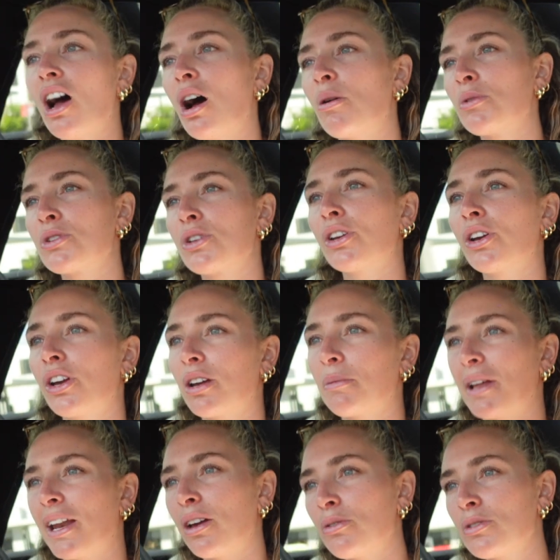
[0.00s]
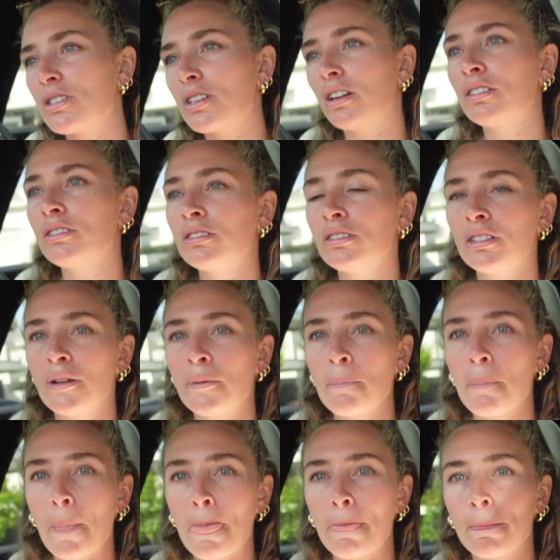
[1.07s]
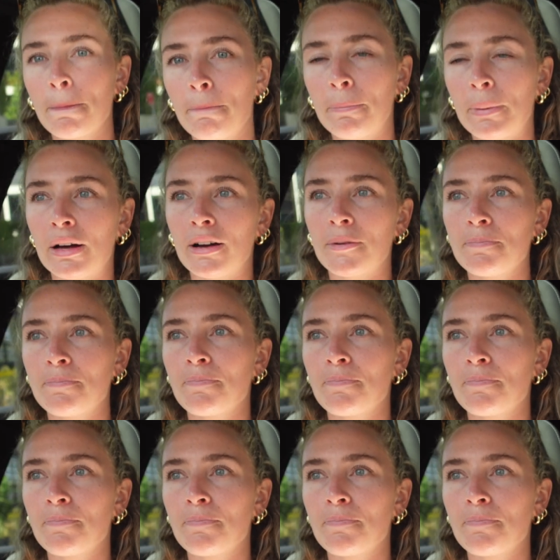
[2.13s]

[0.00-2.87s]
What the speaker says: I was gonna go get my nails done, but